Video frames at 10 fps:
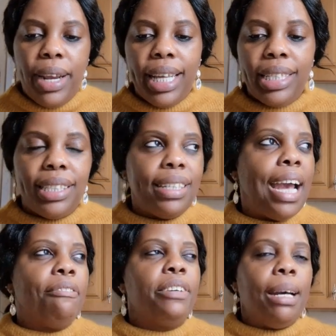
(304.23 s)
read,
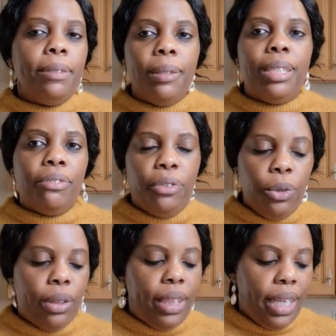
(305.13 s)
I've captured a
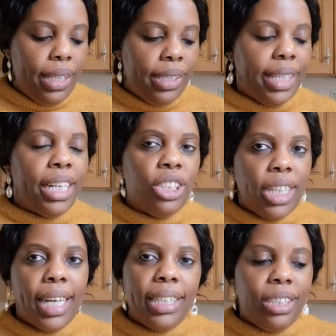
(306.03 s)
few things and
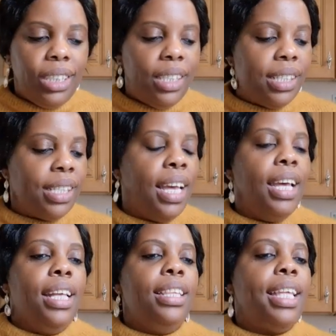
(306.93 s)
challenges
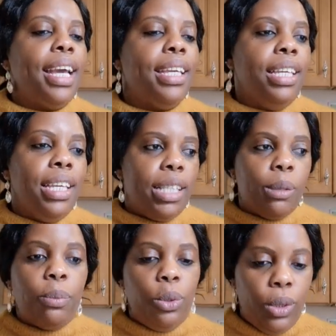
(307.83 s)
that he
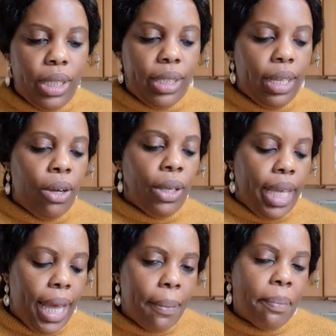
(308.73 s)
has put.
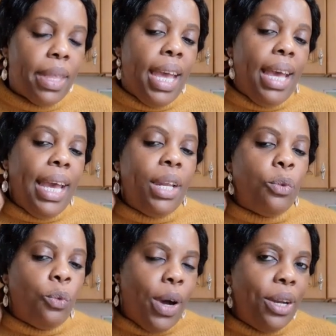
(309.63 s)
Okay,
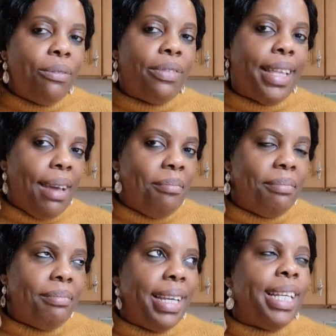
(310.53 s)
And one of
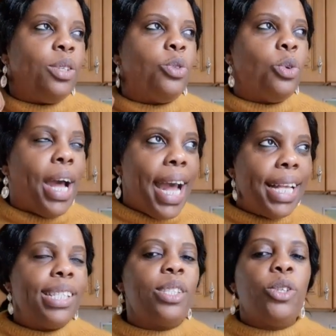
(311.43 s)
them is to
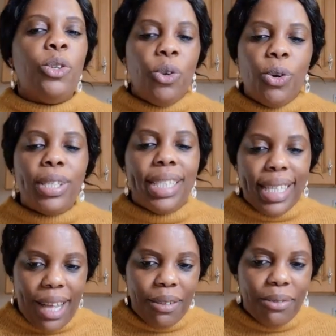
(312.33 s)
ask
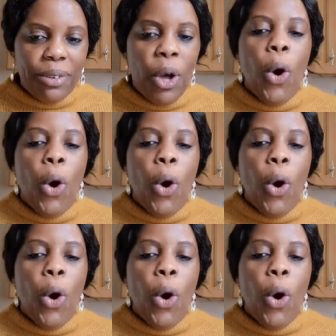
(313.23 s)
yourself,